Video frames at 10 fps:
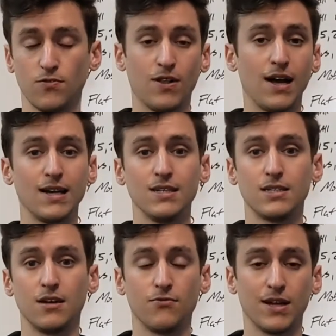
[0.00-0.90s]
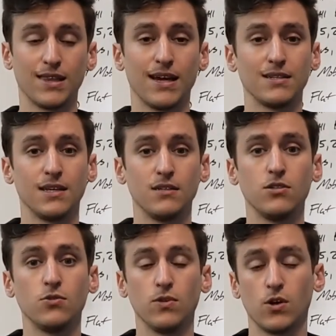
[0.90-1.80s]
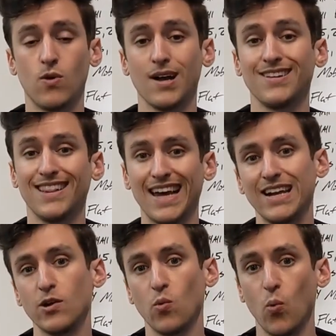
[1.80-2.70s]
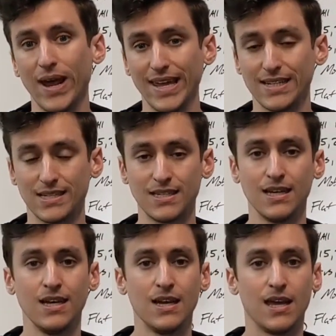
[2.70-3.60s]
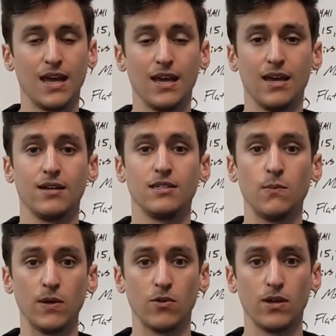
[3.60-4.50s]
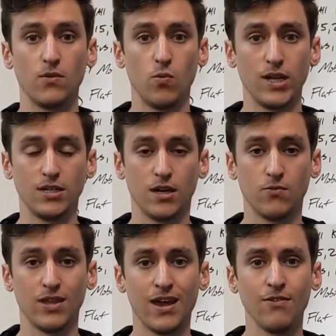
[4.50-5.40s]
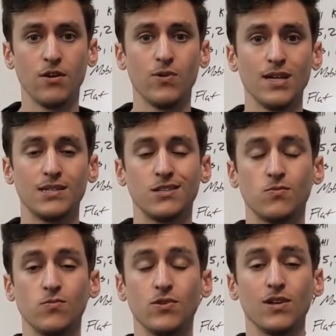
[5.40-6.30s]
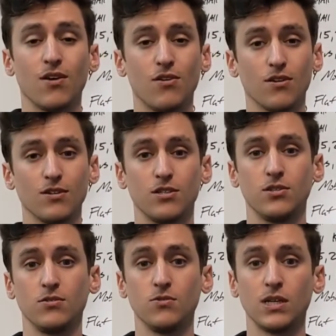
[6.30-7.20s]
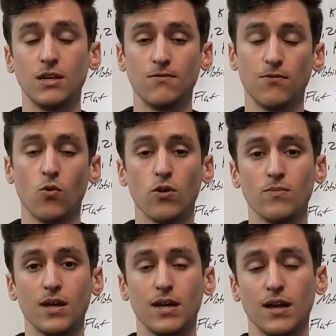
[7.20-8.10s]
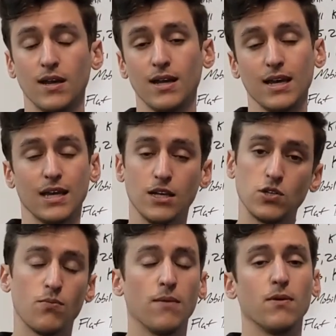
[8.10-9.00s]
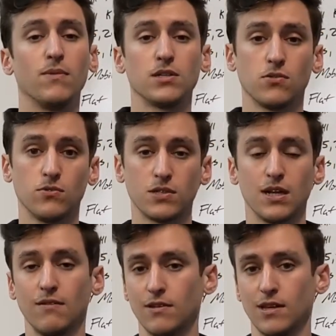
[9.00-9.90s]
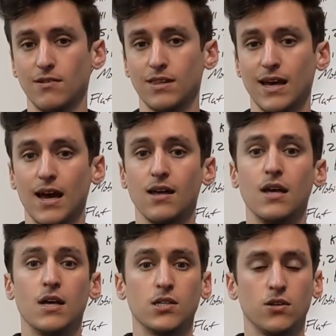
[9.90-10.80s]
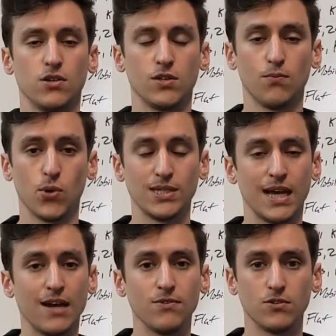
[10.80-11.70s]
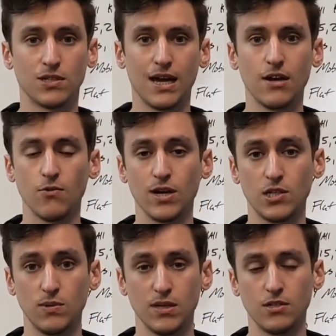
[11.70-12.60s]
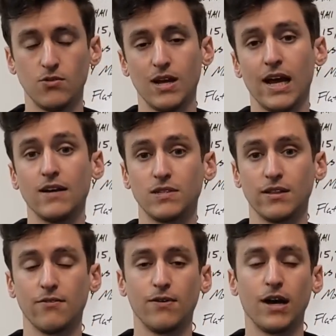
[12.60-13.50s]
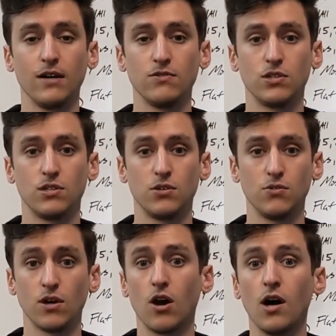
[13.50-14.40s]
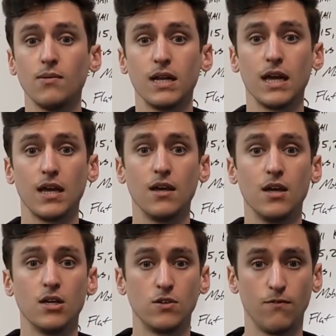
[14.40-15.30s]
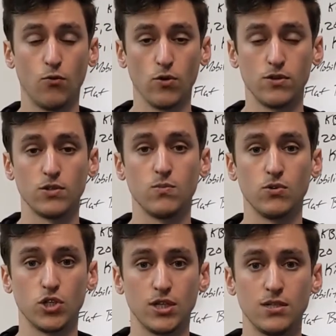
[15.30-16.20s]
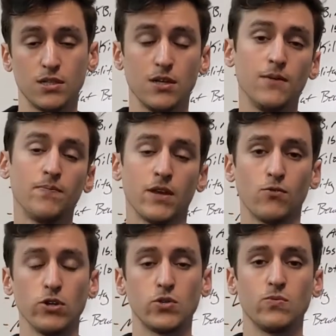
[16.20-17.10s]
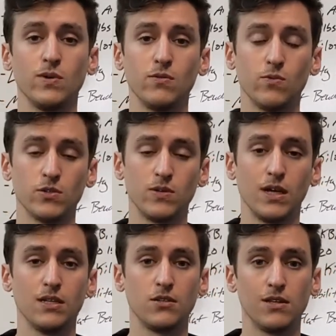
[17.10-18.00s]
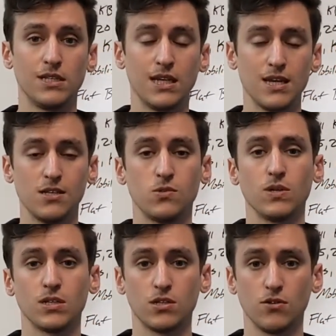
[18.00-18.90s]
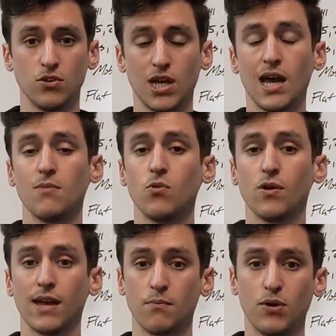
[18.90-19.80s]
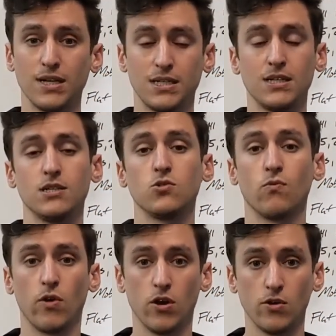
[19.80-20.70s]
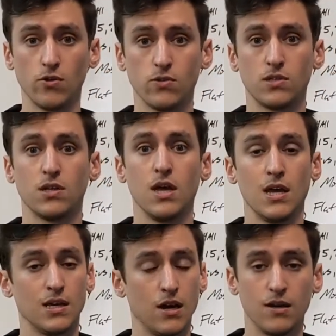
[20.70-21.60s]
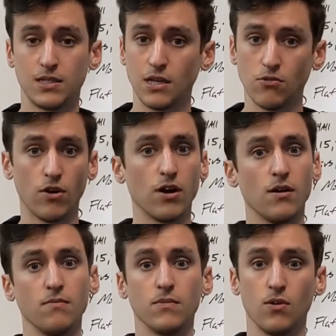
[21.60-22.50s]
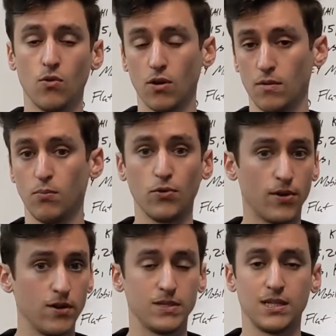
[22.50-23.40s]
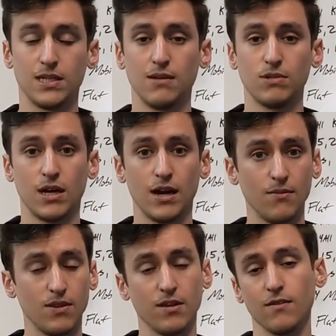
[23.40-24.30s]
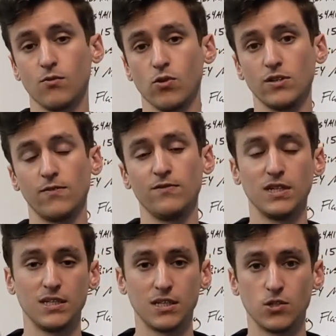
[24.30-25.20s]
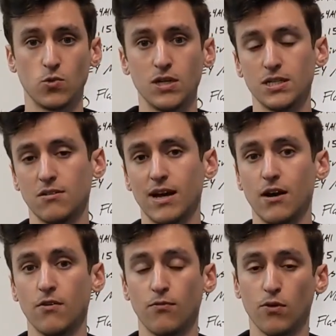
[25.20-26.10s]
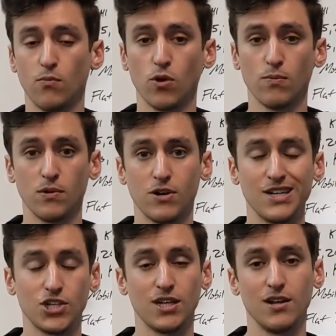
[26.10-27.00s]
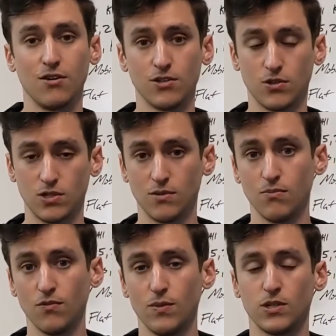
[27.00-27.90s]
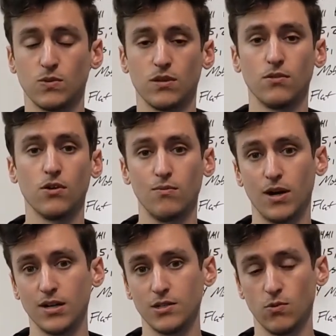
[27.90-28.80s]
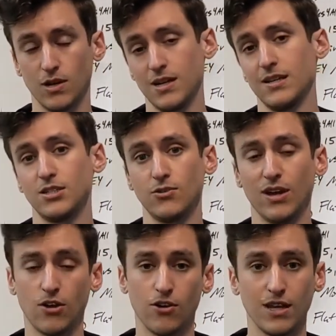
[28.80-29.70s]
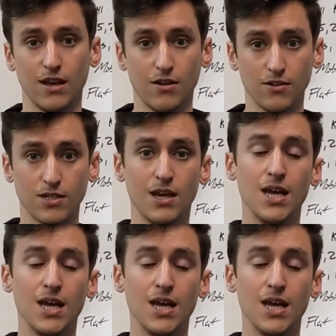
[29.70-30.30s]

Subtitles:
flies, stuff like that, that do require lighter weights. And typically when done with heavier weights, it's really hard to keep form and engage the proper muscles and everything like that. So it's important to have those lighter weights, being the 2.5s and the 5s, to accommodate for those motions. Of course, once we get into the 10s, we can start looking at more like presses, rows, single arm or both arms at the same time. And then of course 15s and 20s allow for more progression and also some movements with the lower bodies working into like RDLs,